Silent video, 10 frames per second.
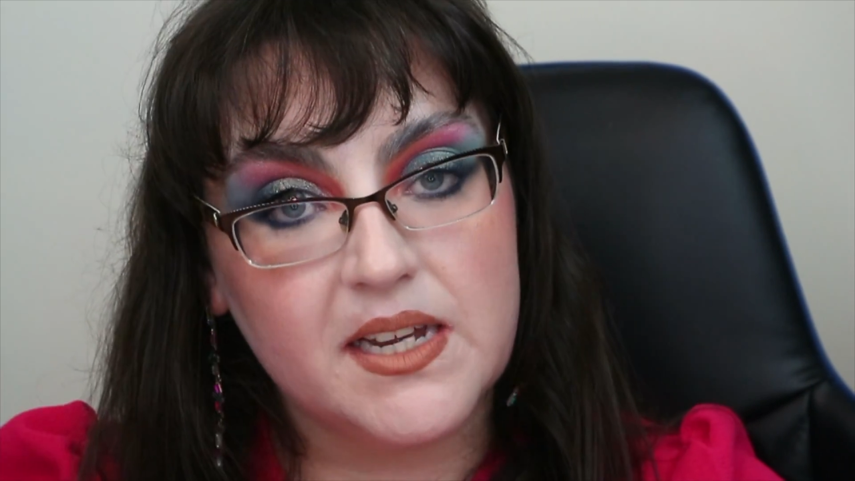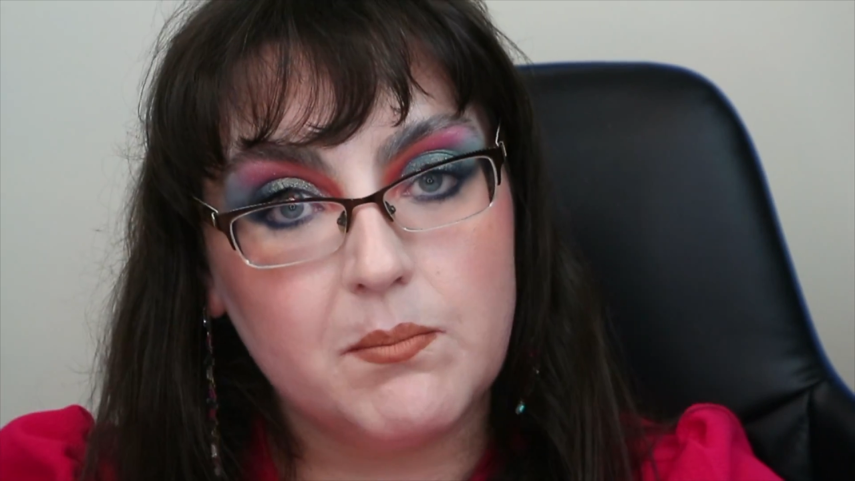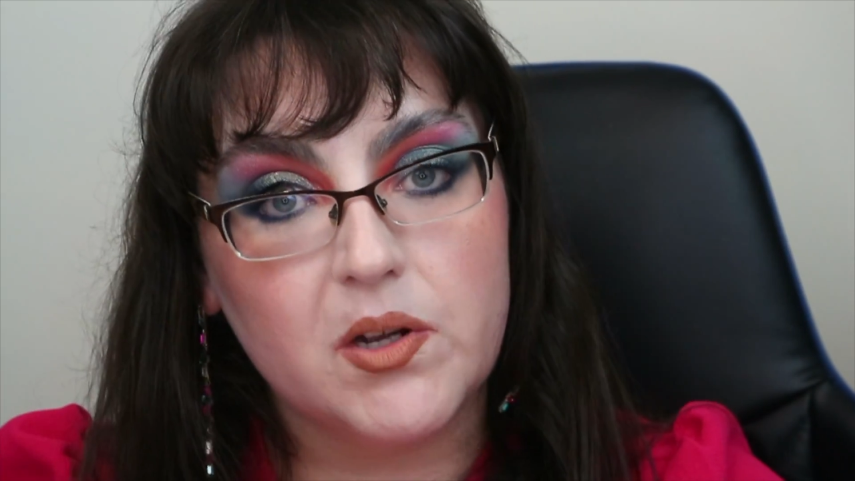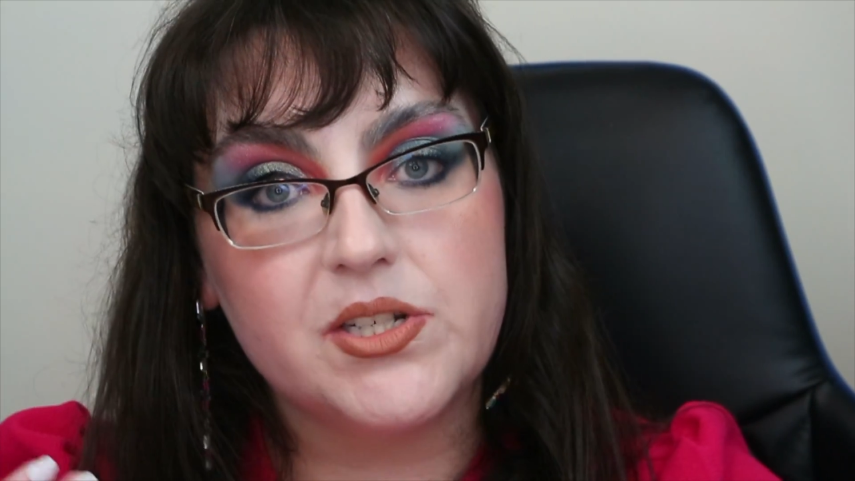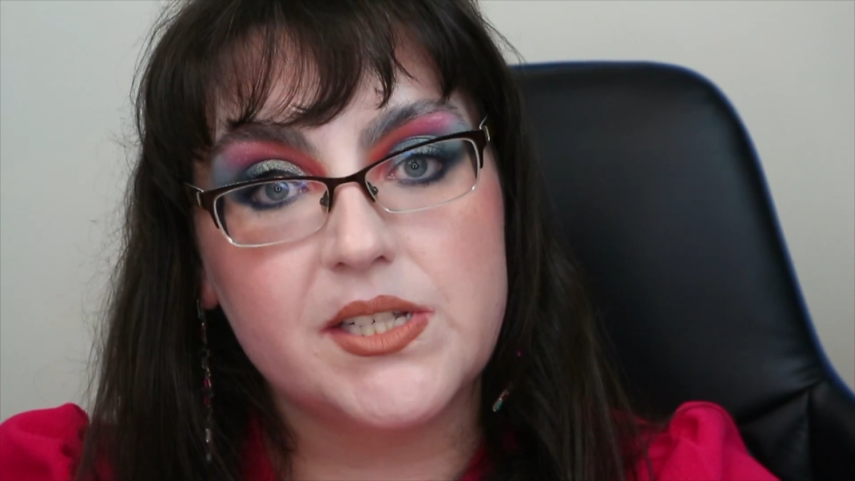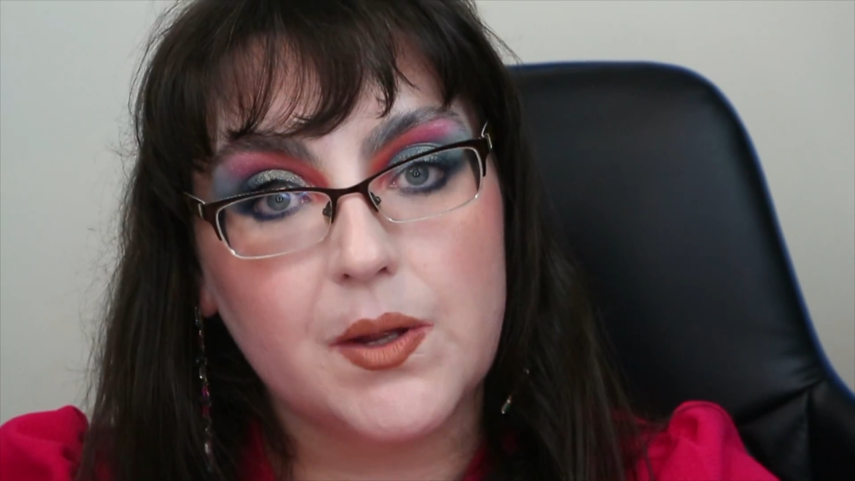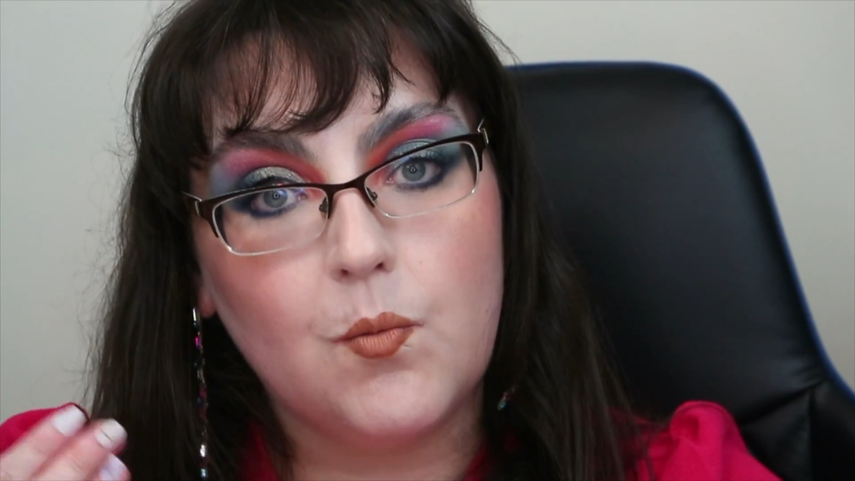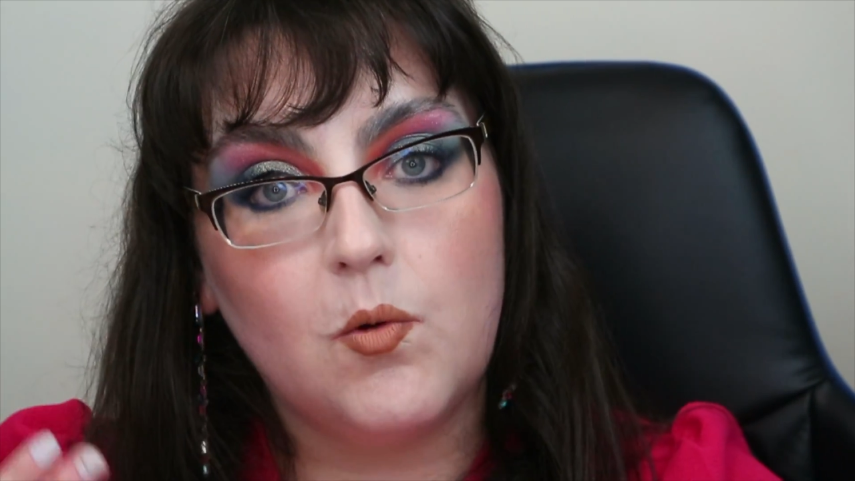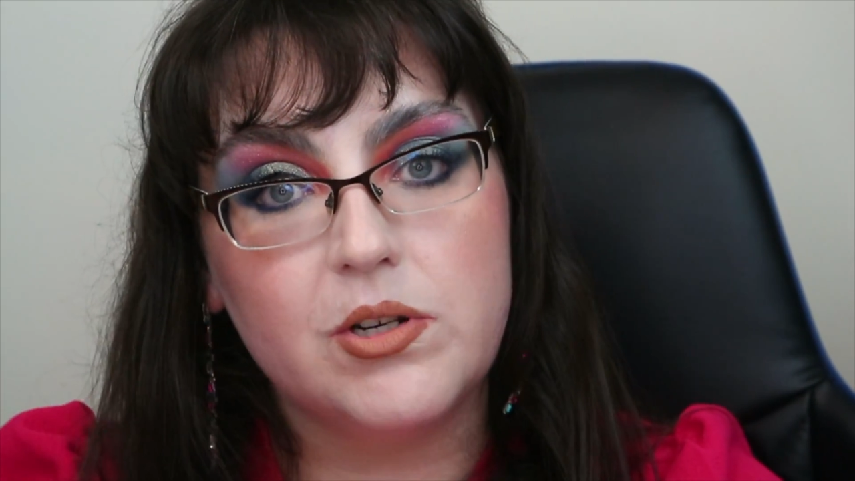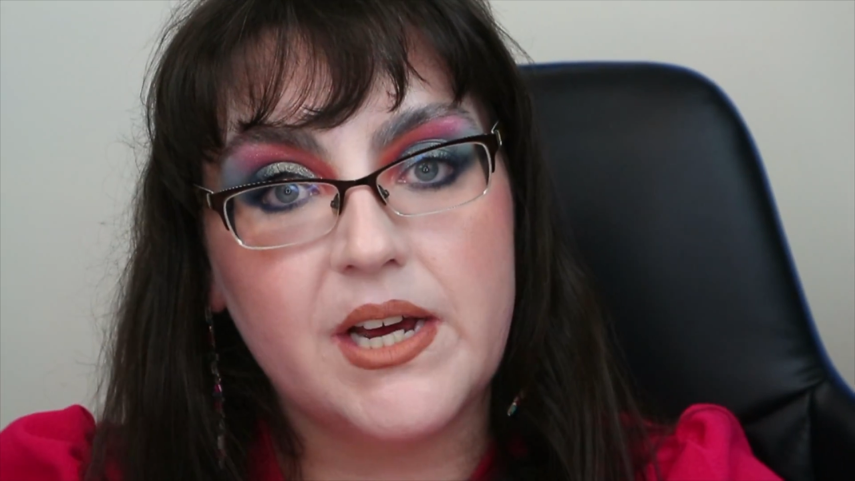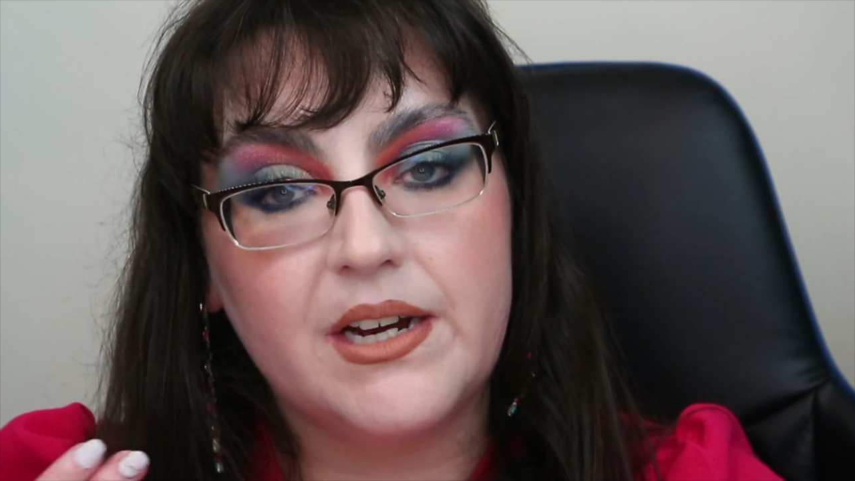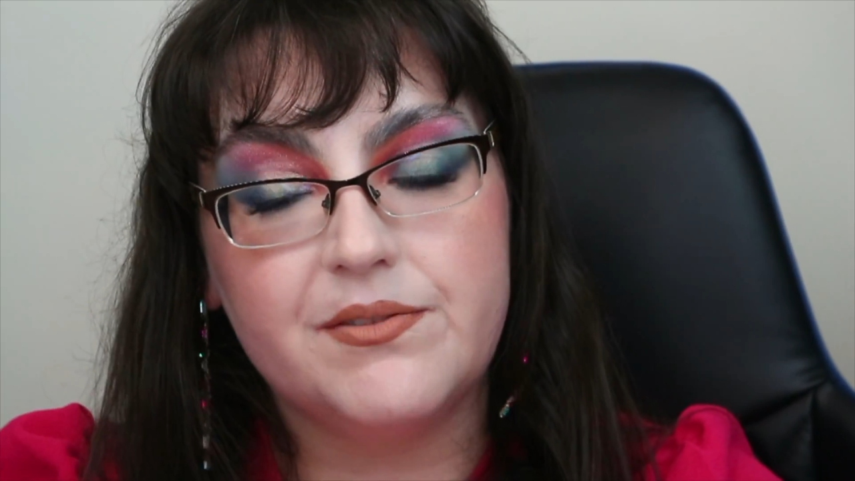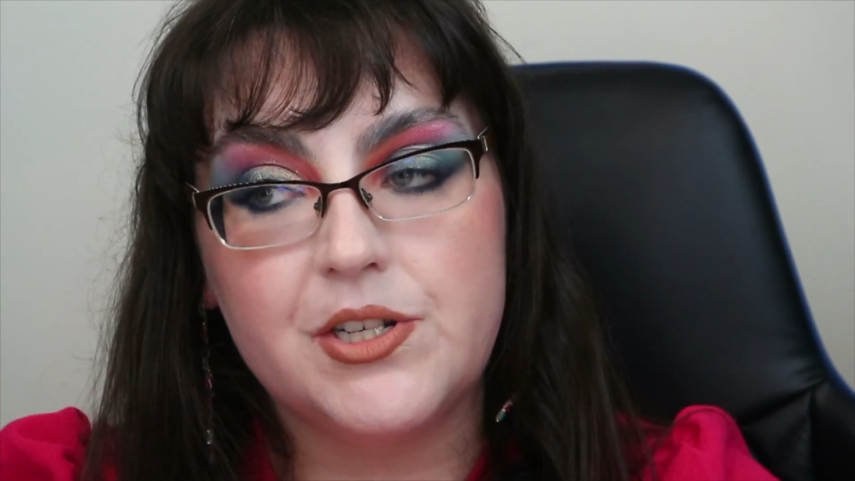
much as I would have